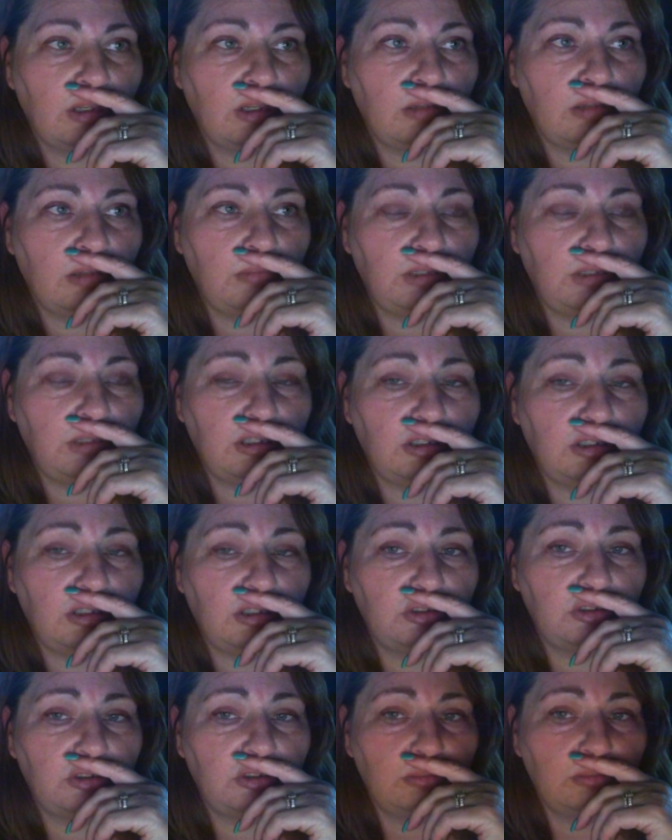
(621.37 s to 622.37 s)

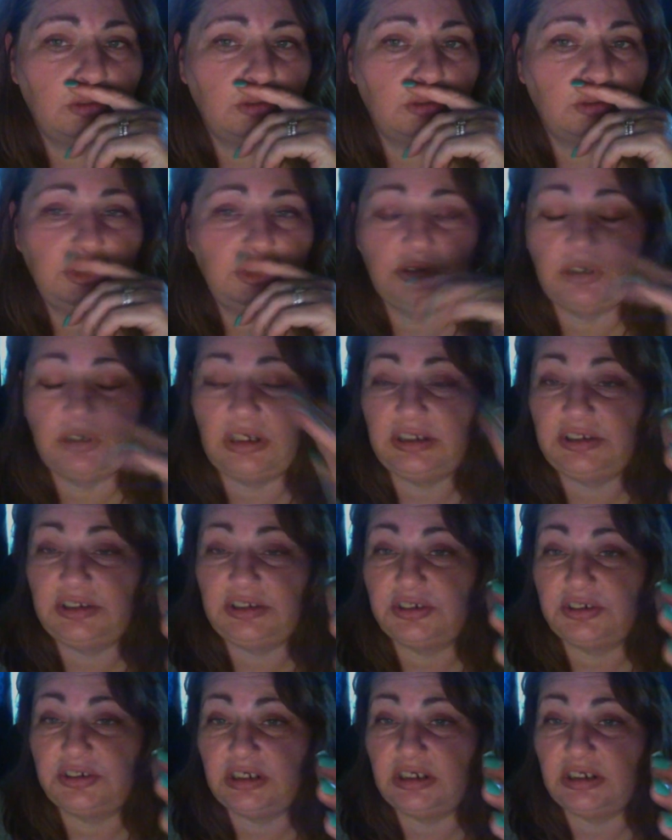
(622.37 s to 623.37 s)
Because moisturized
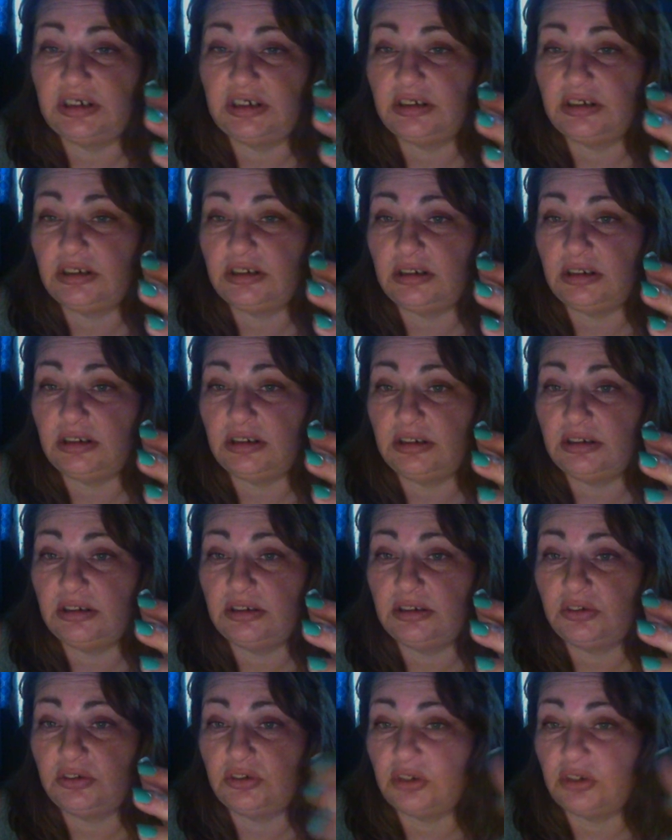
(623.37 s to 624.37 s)
skin
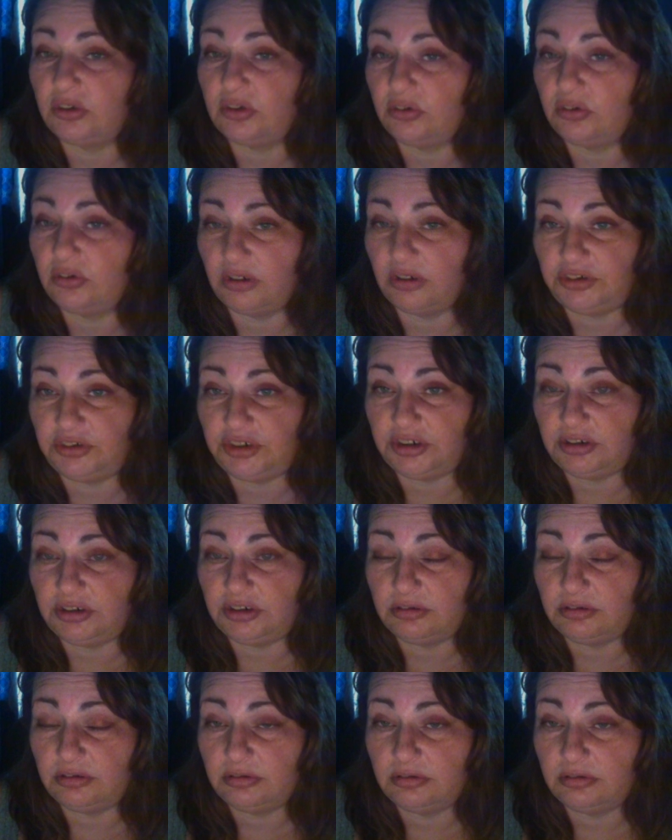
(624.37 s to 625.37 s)
is not crunchy.
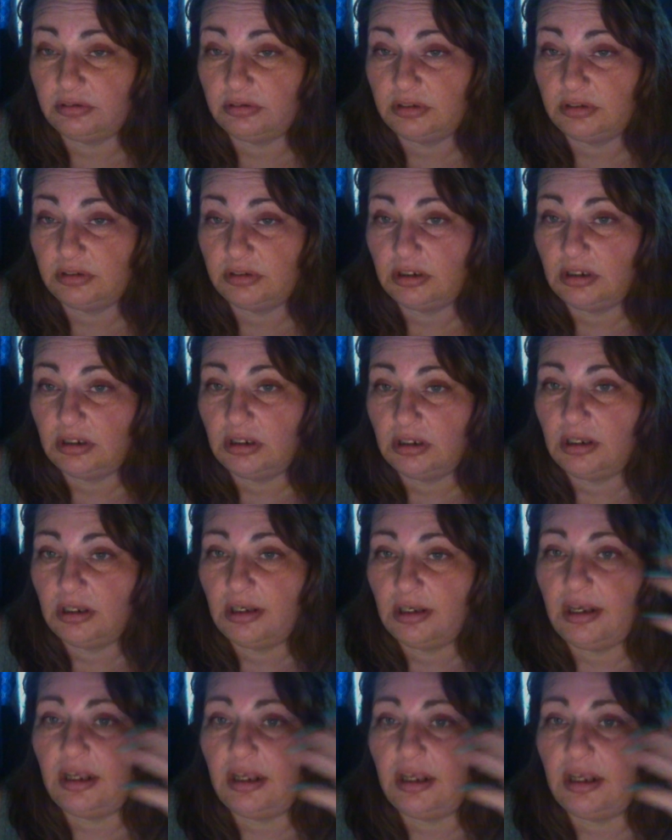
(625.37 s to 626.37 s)

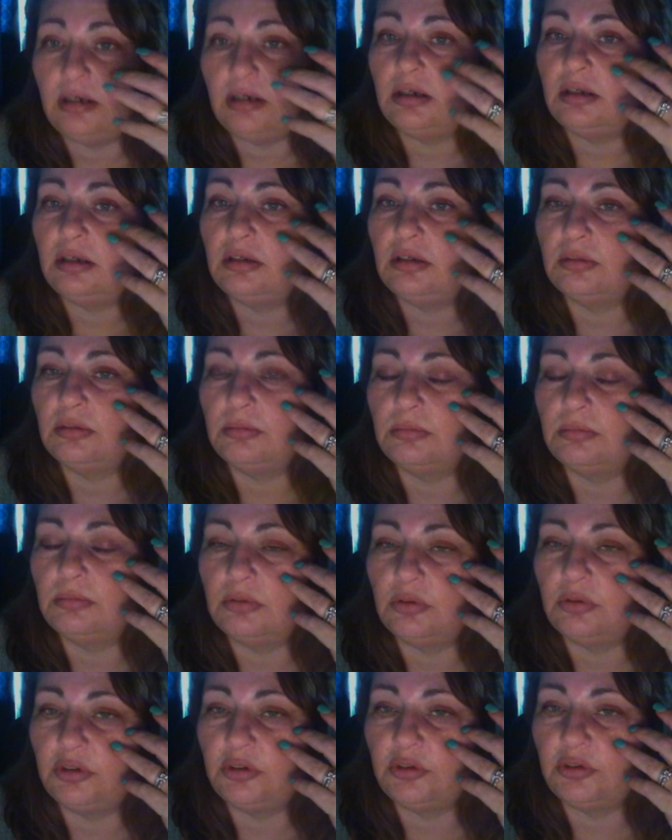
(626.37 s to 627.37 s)
And the
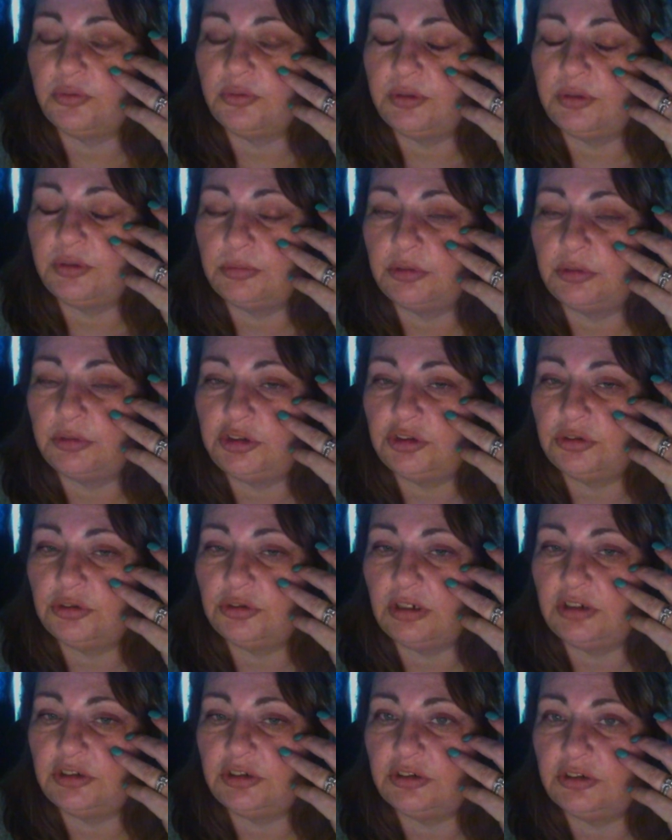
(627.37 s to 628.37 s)
oil-free
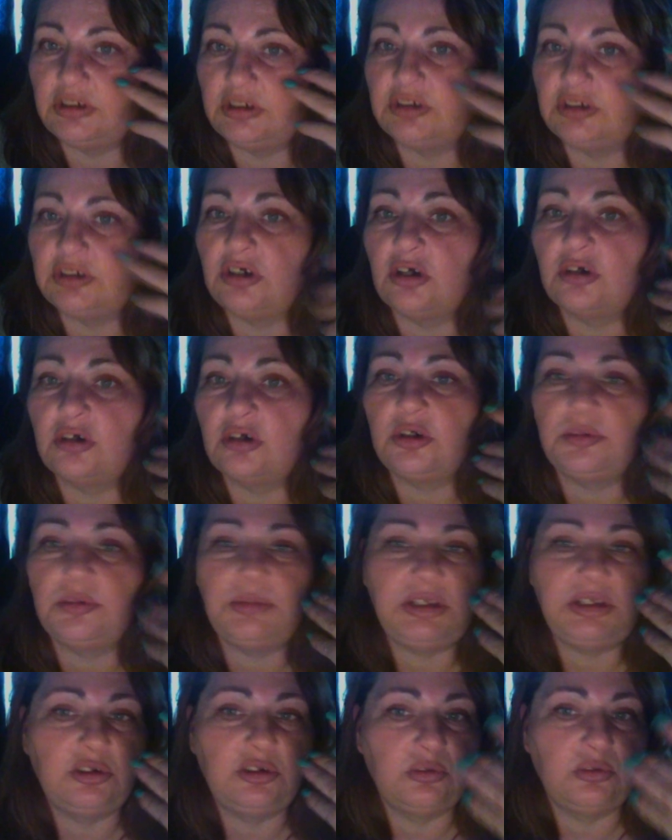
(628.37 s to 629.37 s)
moisturizer is not going to
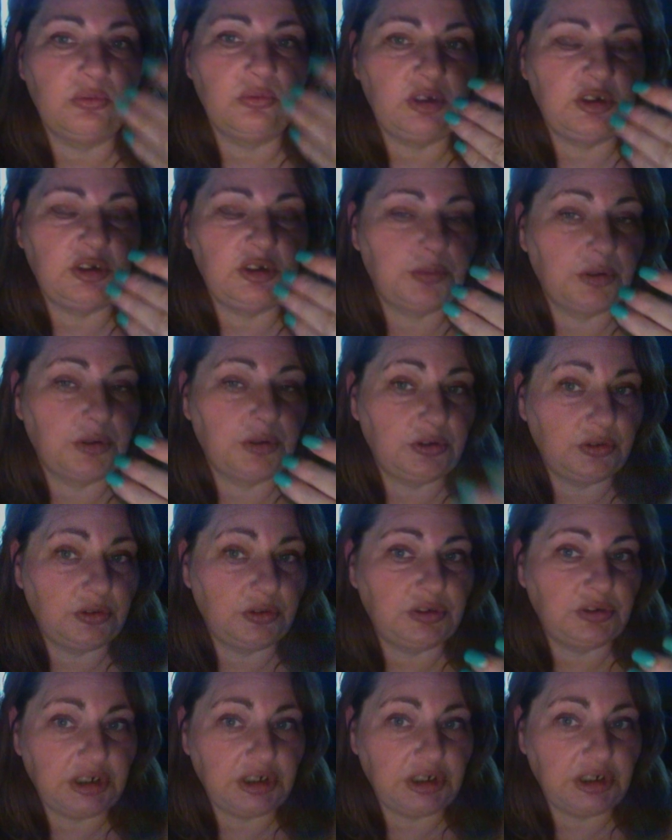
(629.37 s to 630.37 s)
make your face
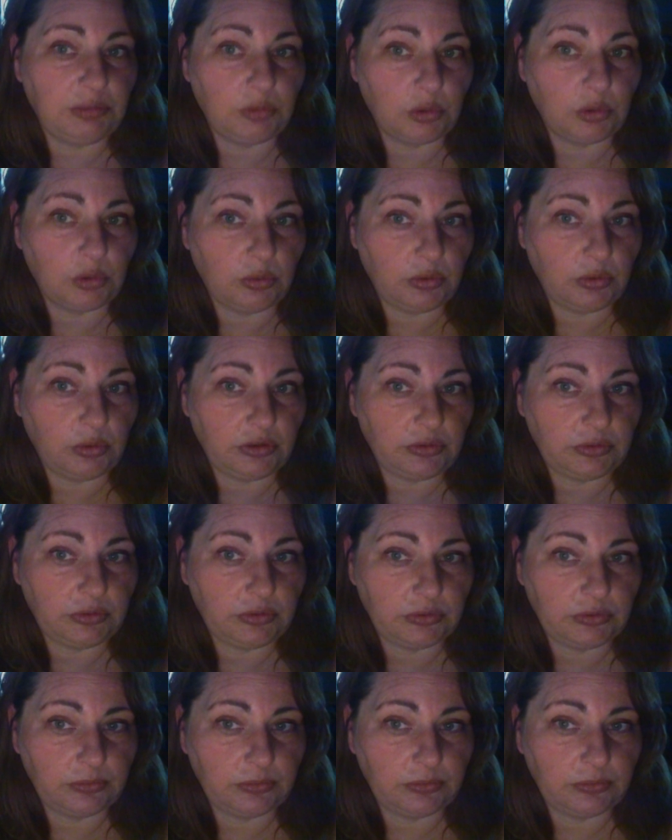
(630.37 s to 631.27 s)
produce any more oils.